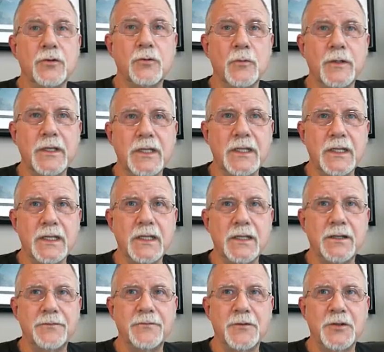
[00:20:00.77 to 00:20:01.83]
tool we
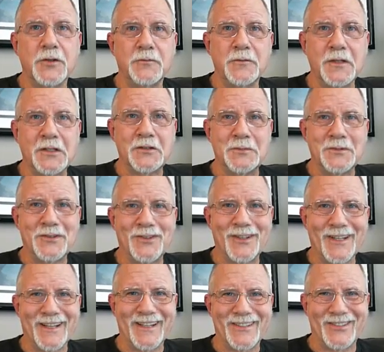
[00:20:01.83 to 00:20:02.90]
need to
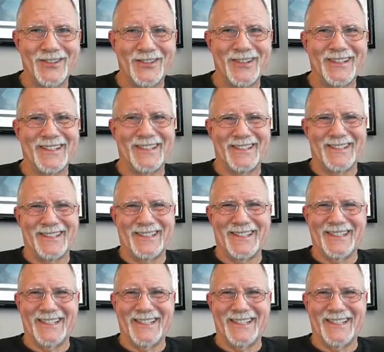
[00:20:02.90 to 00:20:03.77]
fix mistakes.